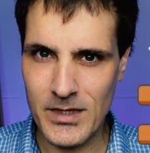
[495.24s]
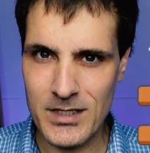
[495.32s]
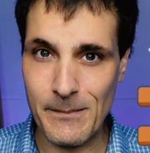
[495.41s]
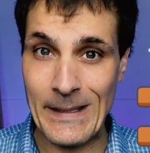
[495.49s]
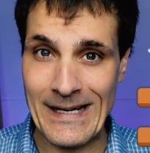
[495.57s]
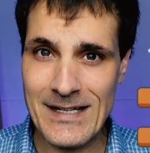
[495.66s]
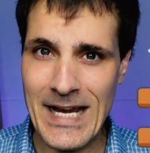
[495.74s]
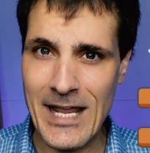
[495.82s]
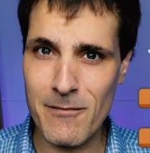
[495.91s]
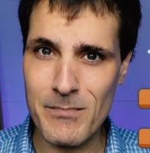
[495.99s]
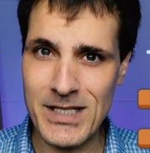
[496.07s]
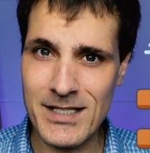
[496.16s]
depending
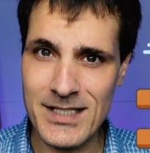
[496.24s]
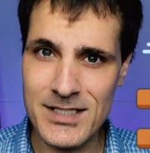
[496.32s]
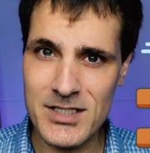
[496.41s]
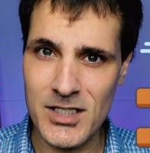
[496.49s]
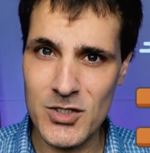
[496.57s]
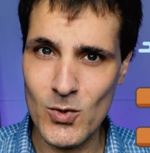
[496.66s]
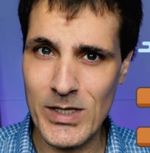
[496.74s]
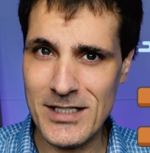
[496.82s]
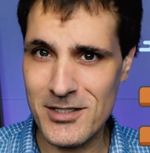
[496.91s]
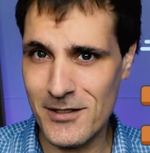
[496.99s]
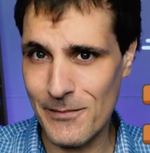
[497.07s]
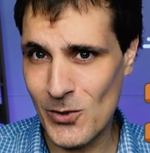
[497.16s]
how big it is, you'll get
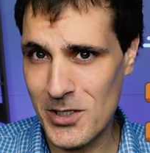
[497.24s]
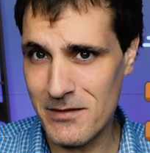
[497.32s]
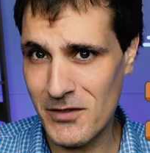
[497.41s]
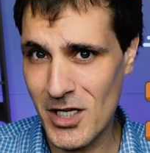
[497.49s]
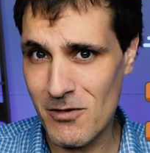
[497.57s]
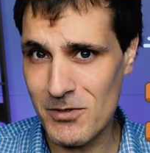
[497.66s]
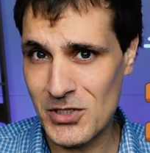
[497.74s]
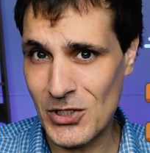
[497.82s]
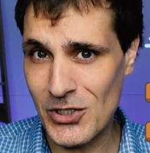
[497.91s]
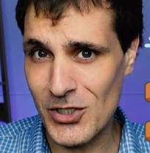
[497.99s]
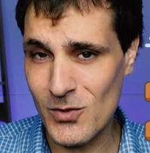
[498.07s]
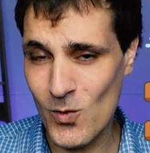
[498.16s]
to the point of no
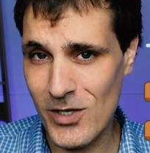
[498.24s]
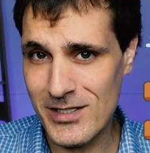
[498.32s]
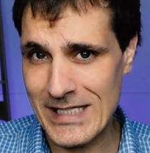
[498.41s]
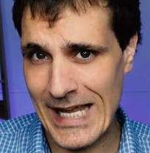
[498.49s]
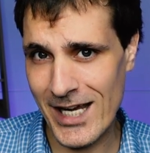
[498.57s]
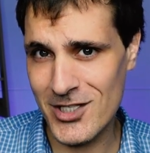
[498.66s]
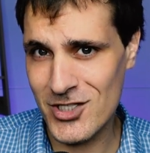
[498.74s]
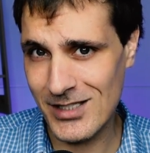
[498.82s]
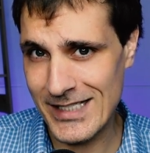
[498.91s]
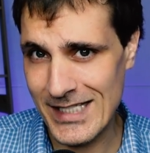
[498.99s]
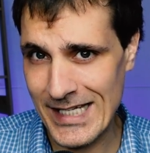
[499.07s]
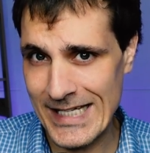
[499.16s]
return where it's
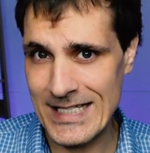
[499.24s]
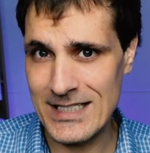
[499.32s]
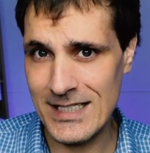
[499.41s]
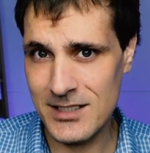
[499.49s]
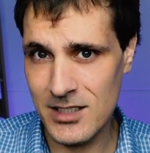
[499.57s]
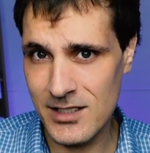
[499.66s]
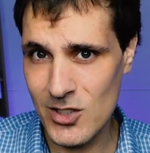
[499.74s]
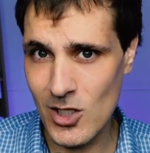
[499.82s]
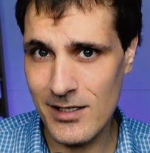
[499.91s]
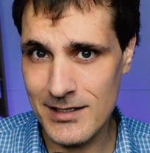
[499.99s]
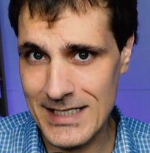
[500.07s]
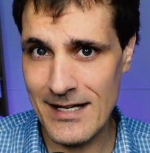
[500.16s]
actually easier to
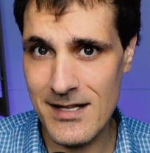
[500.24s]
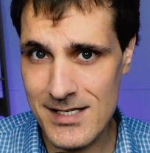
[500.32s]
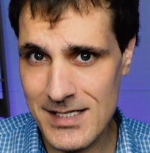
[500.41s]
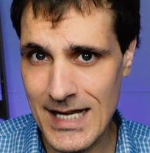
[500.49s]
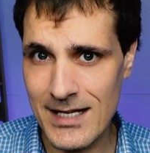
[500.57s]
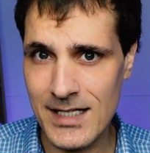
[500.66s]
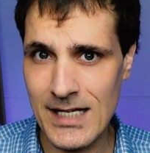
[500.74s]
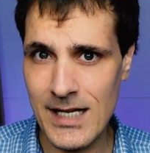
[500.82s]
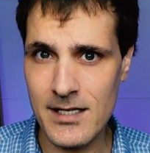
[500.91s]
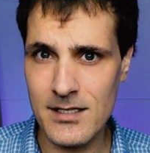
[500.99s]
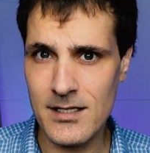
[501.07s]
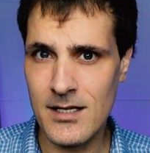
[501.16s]
knock it down and start
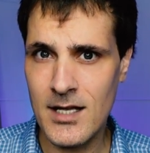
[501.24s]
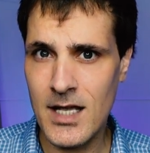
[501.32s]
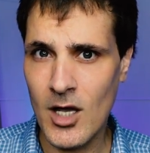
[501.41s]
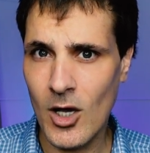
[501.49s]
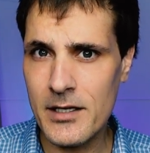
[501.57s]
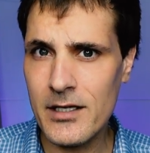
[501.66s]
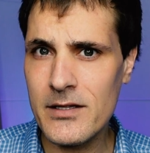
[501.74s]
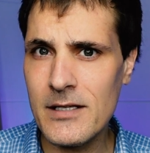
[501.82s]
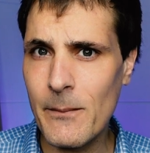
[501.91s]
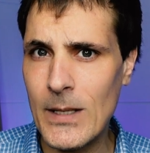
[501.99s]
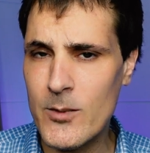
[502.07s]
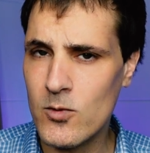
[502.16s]
again. I don't
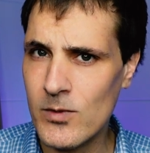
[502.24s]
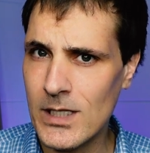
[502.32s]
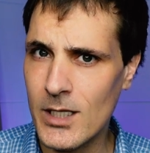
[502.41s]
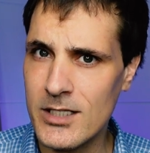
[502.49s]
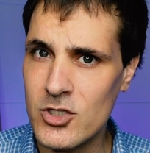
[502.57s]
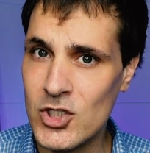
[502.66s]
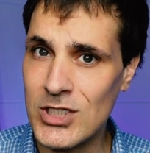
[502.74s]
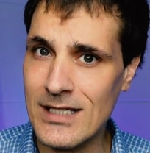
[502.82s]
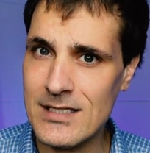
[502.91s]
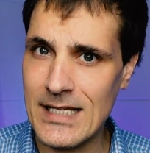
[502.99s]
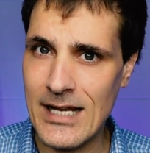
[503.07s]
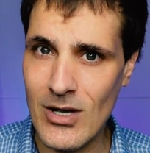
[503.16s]
think people realize
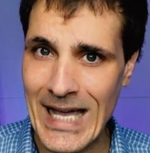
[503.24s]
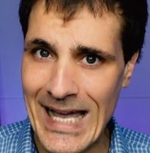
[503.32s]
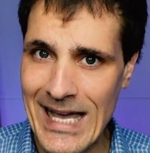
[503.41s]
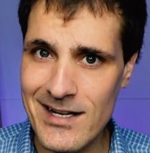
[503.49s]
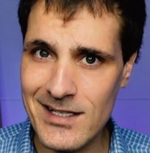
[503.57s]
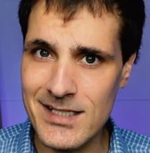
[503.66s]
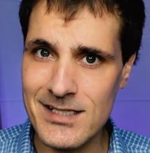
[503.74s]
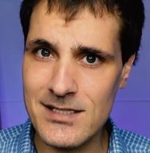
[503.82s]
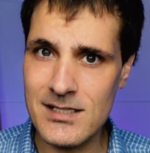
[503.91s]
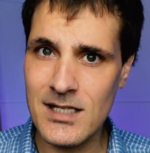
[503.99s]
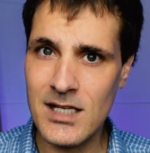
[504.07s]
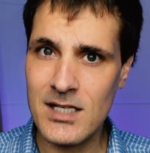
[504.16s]
just how hard it
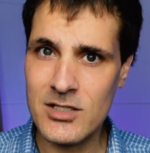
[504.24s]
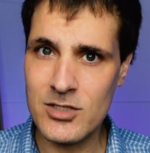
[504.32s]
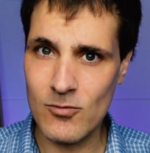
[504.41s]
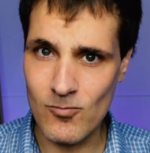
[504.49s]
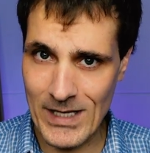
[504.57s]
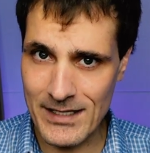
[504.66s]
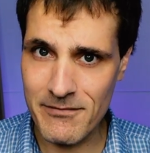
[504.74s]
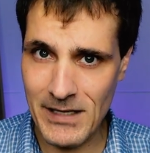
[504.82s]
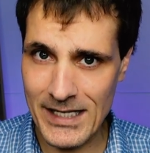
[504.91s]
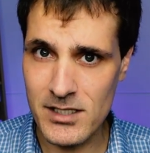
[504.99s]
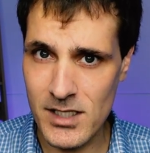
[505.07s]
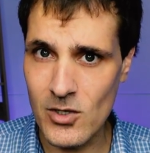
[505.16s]
is to
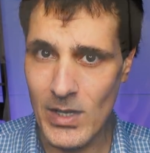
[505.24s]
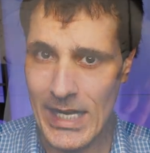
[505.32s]
renovate an old